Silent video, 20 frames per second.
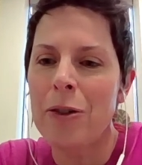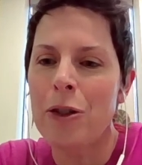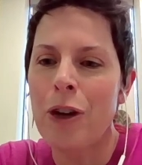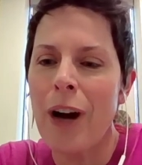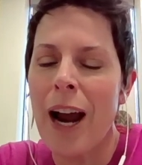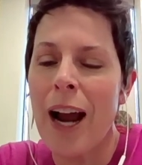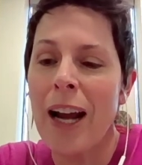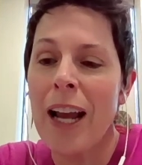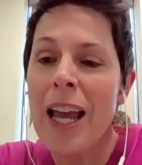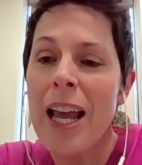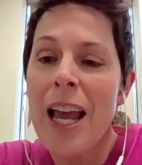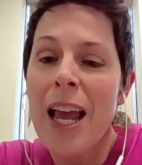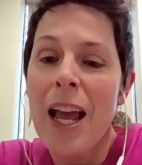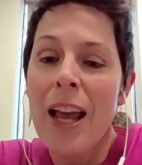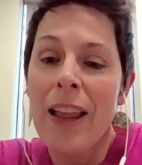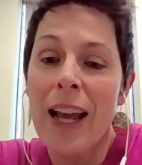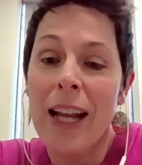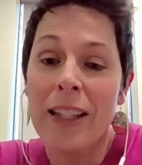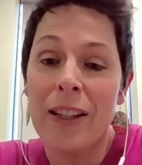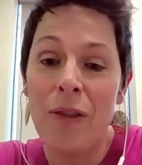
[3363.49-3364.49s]
on track?
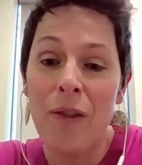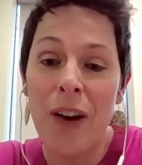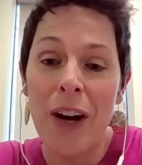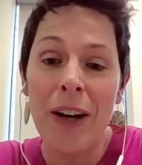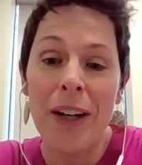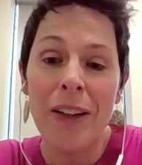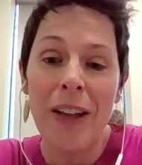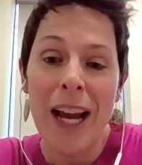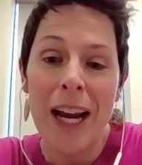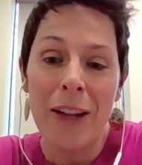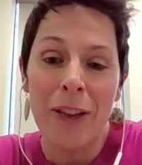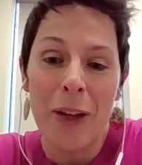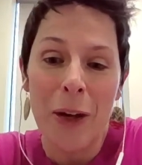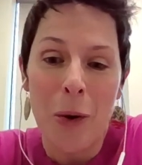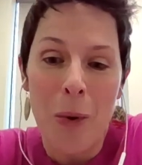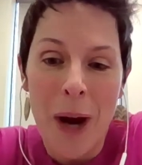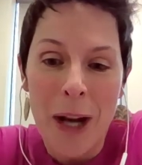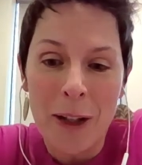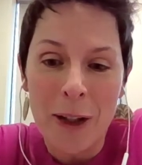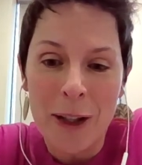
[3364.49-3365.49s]
That's a very lengthy
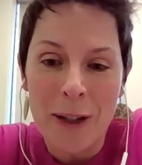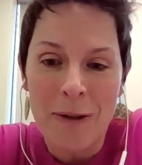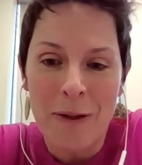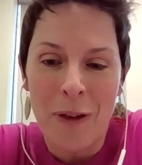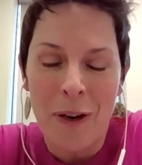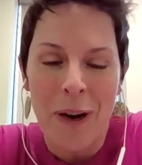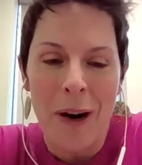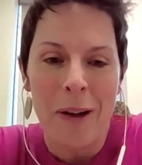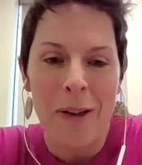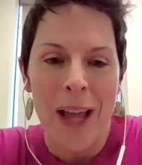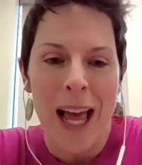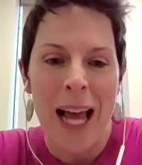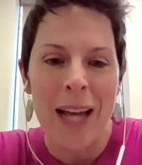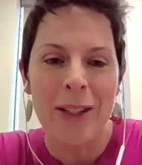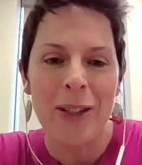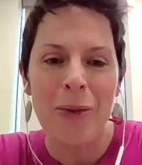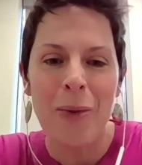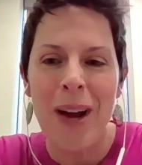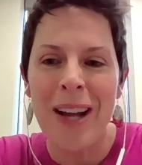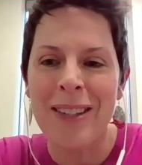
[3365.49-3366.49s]
question for our
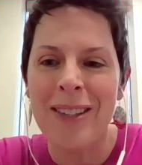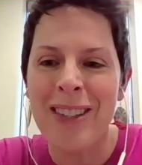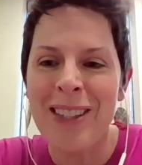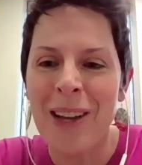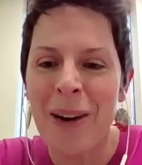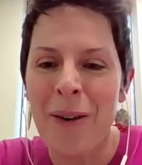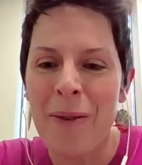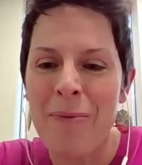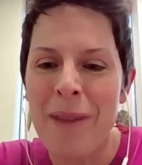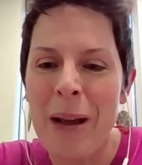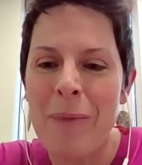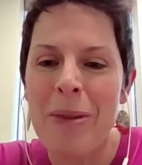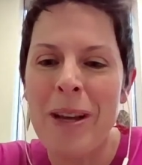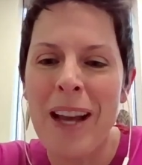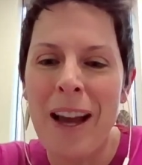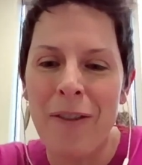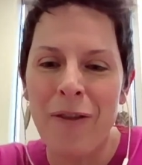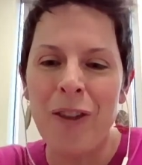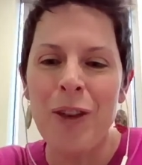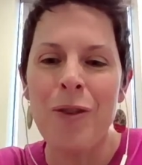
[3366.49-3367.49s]
last one, so
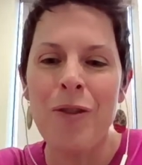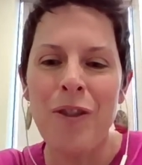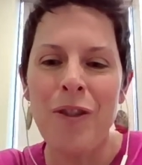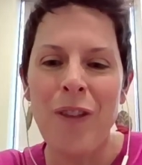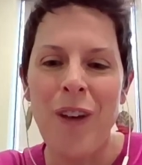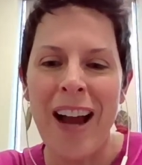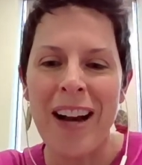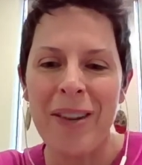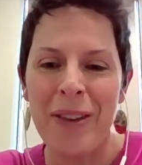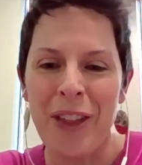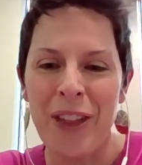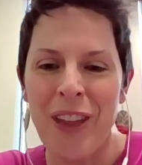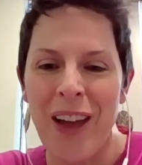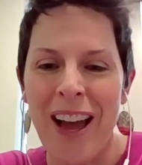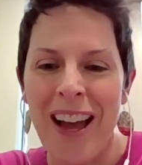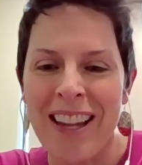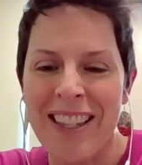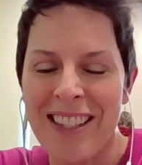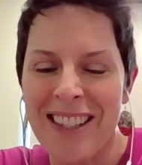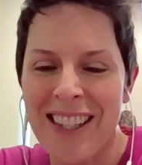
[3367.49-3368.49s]
maybe a few final
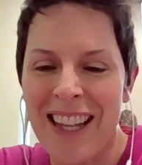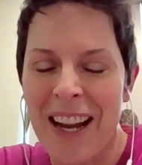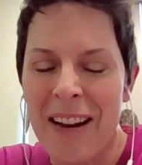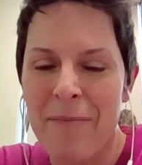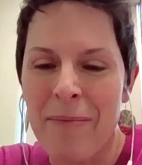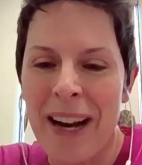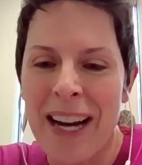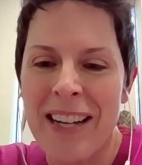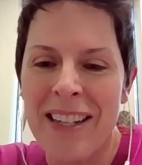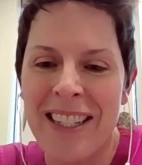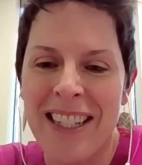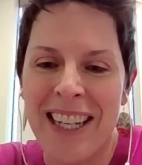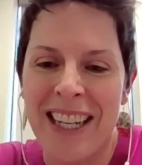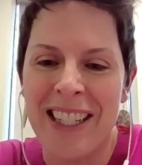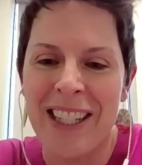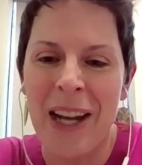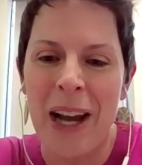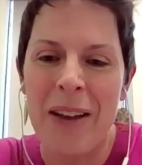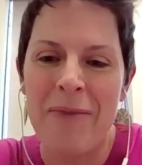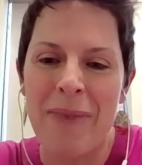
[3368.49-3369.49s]
thoughts that might
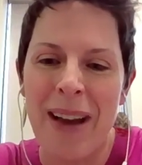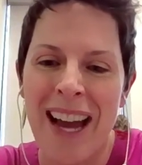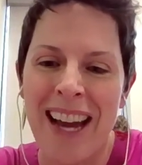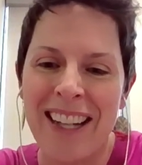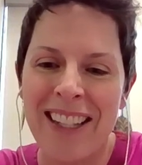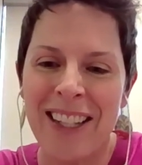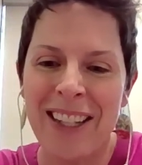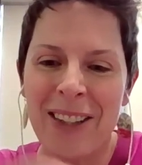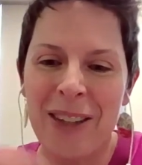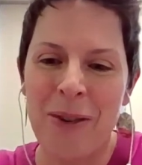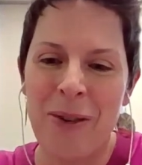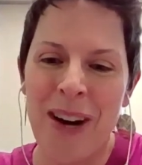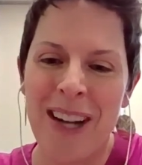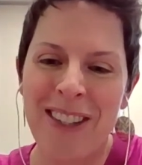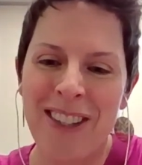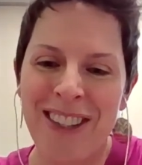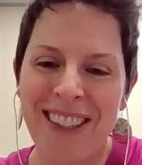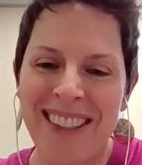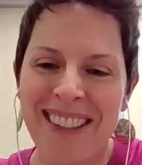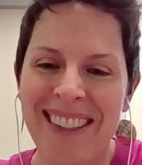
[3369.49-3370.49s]
tie back to the
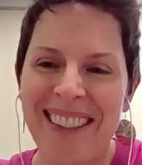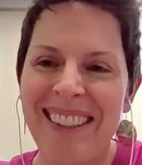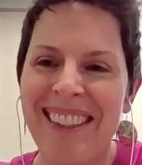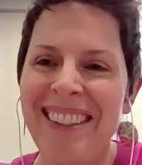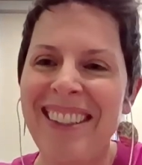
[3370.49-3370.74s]
question.